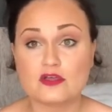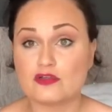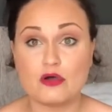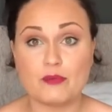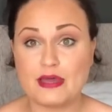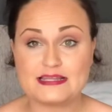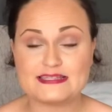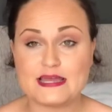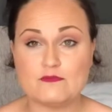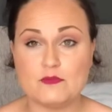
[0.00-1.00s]
not put any
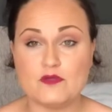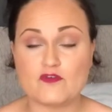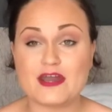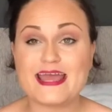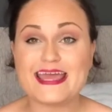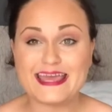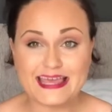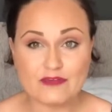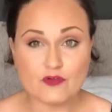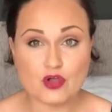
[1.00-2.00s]
stain remover on it. It
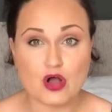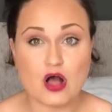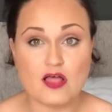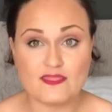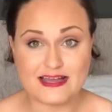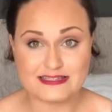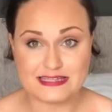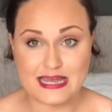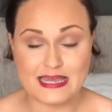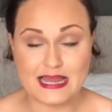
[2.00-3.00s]
even got that
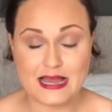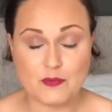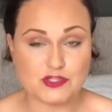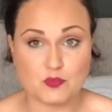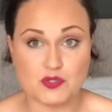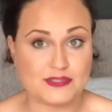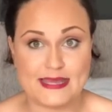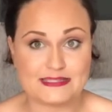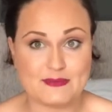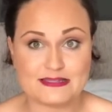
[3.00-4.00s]
stain out, which I wasn't
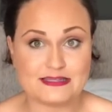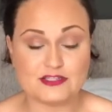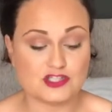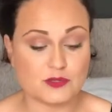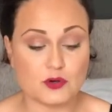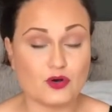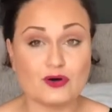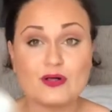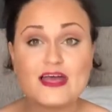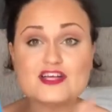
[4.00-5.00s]
expecting it to do at
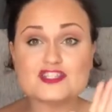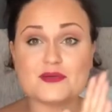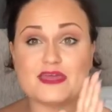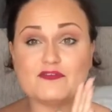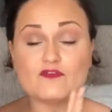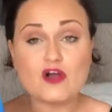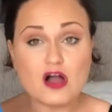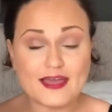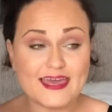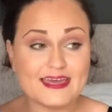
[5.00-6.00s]
all. So if you've
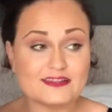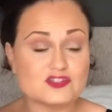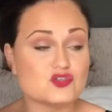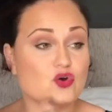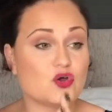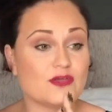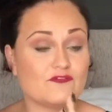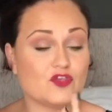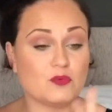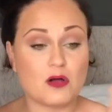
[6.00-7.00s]
got kids, or
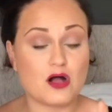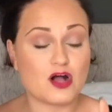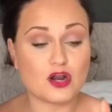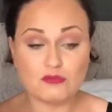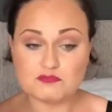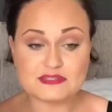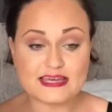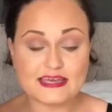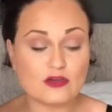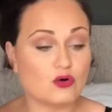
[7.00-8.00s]
if you are
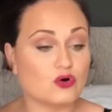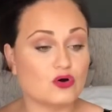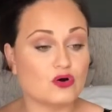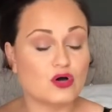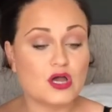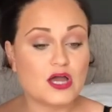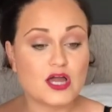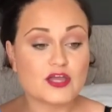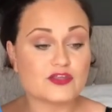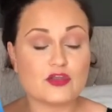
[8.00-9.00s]
clumsy, or
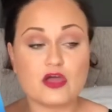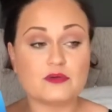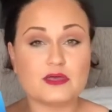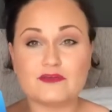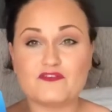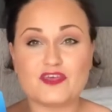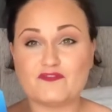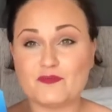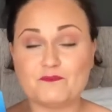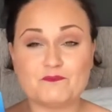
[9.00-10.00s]
you know,
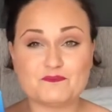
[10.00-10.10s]
if you